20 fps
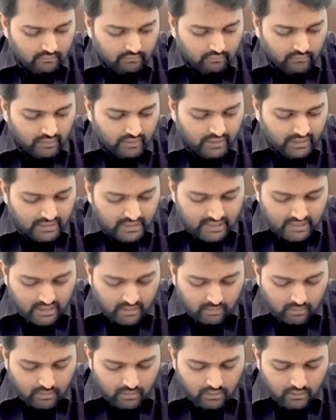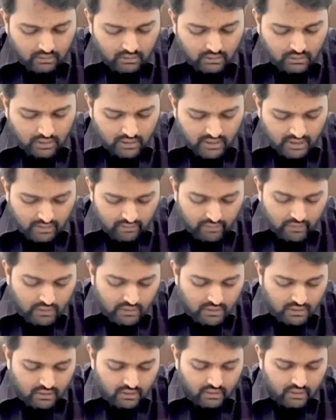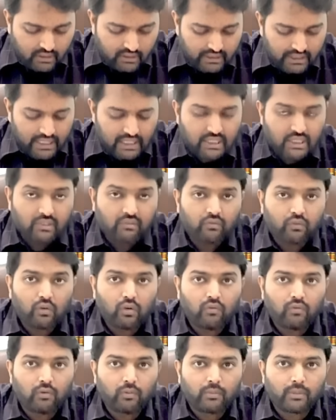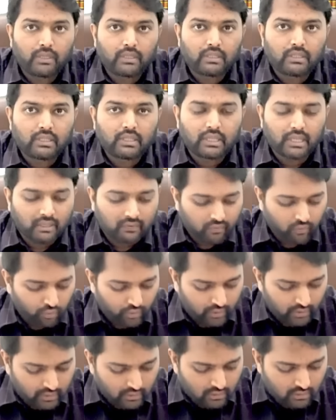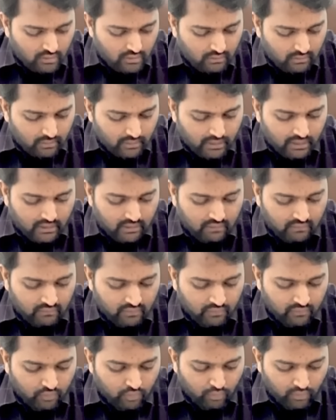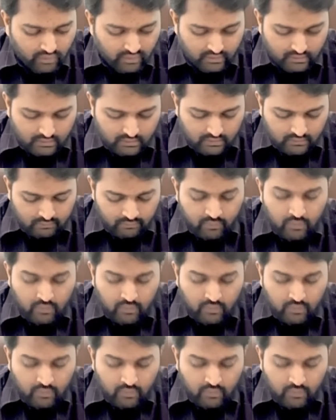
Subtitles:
It is estimated that it will generate cash inflow of rupees 3,40,000 per annum for 4 years.